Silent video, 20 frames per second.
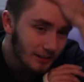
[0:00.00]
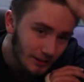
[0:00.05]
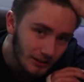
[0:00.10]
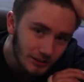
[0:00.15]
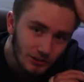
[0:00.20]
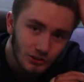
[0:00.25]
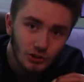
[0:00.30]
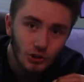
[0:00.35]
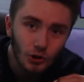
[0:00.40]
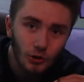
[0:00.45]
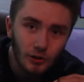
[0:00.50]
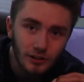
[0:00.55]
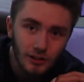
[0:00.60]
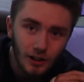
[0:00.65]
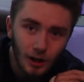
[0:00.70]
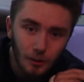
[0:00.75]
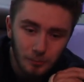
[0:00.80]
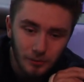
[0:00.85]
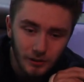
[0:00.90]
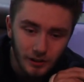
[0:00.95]
is
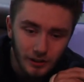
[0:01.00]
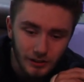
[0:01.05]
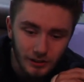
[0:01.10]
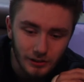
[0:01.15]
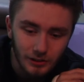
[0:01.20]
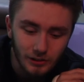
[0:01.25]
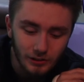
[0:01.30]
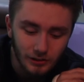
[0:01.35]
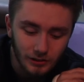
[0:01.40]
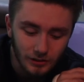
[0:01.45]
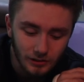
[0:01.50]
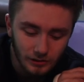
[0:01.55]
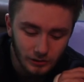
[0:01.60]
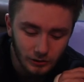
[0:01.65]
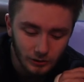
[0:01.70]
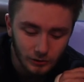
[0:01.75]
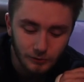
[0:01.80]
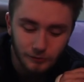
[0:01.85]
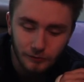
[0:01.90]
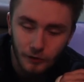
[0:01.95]
showing up in
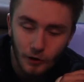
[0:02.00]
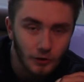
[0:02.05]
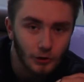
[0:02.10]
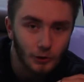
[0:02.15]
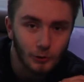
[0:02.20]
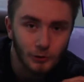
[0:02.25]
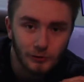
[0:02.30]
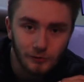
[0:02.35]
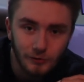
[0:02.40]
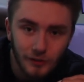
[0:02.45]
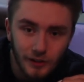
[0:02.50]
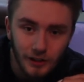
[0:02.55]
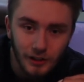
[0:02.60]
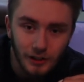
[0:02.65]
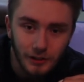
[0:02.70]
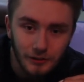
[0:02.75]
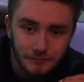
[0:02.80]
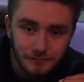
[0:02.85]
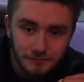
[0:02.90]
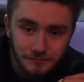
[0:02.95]
your photo or
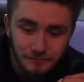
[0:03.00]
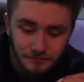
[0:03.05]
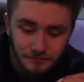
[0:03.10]
video.